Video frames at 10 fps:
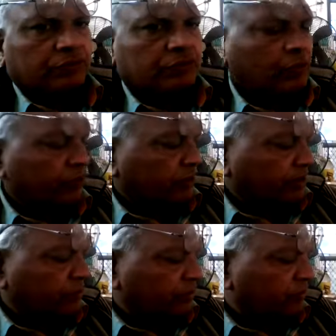
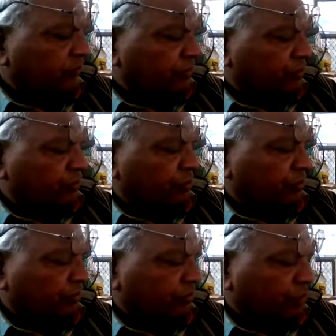Contractor's chief
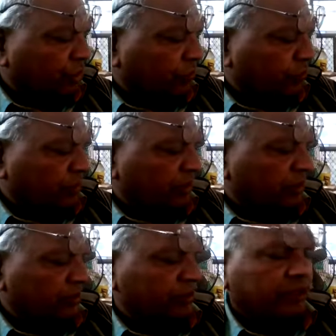executive on job site
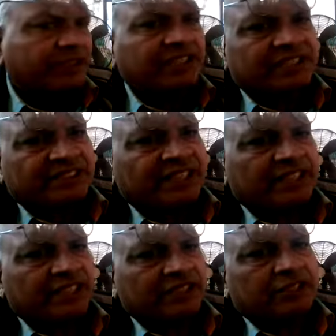is designated
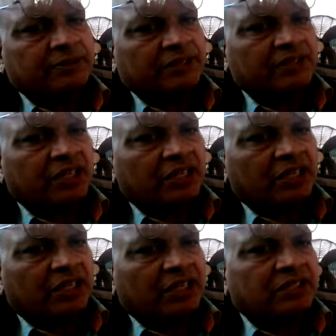site agent.
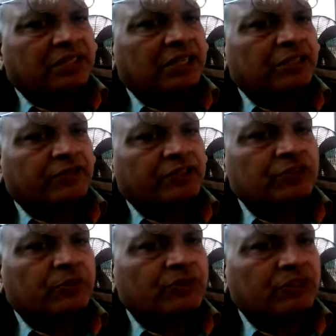He is kind of
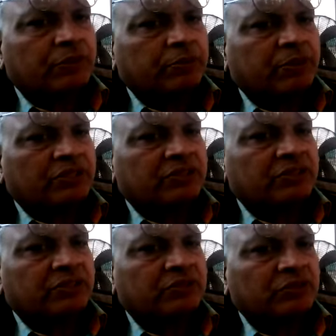responsible
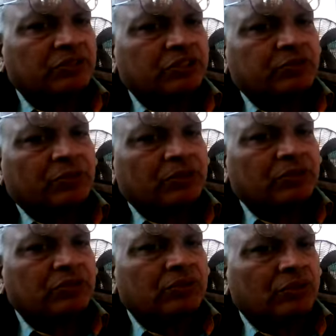person to respond
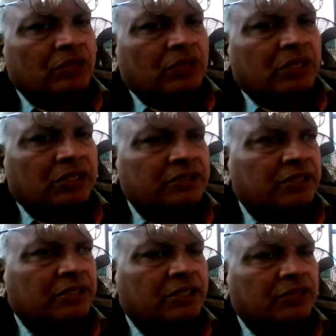to
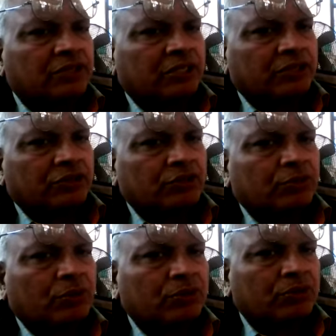consultants and to
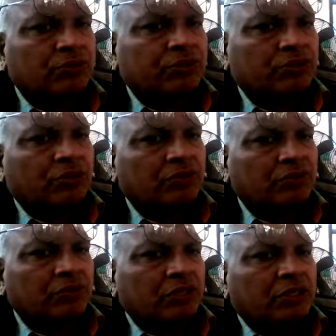respond to
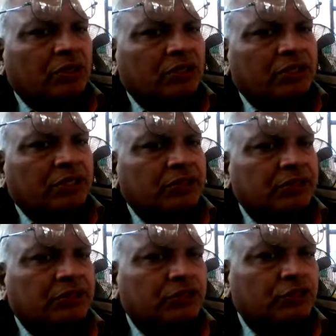some
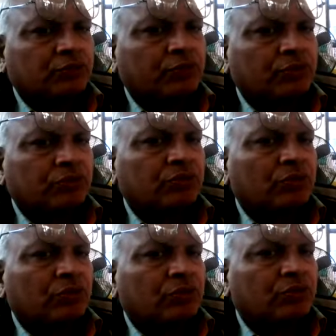organizers and respond to
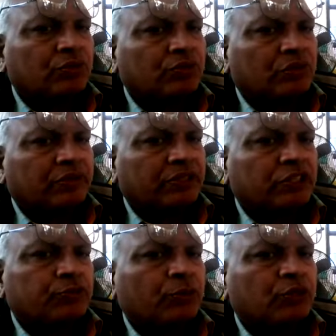who's there
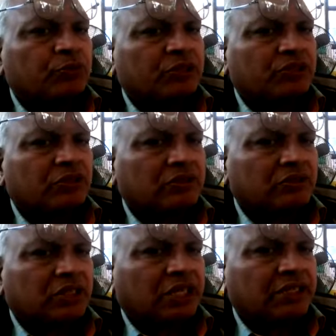is a spokesperson on the
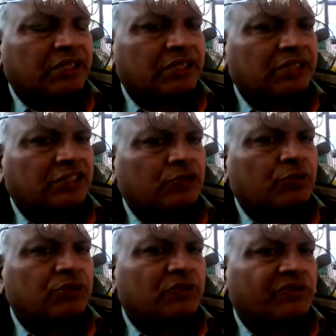site and he is
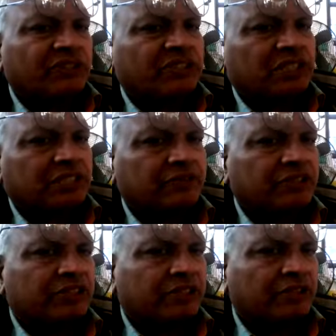responsible for each and activity
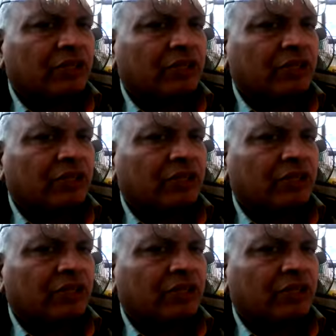that